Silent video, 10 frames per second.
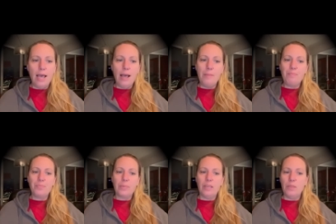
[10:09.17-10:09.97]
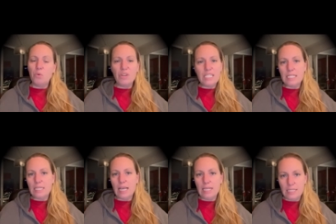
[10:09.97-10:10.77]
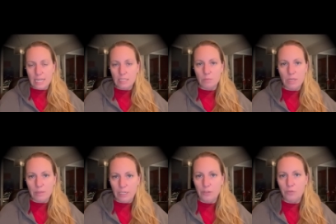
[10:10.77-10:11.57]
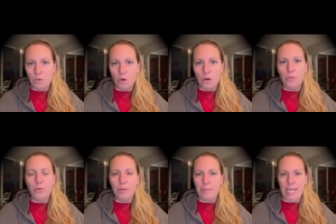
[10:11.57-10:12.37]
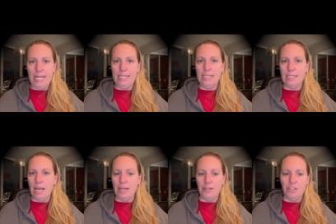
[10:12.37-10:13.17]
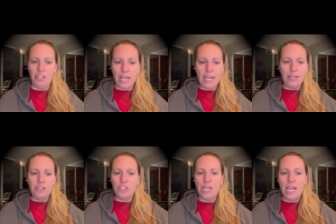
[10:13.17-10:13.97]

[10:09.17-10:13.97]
Um, the risk assessment therefore remains unchanged.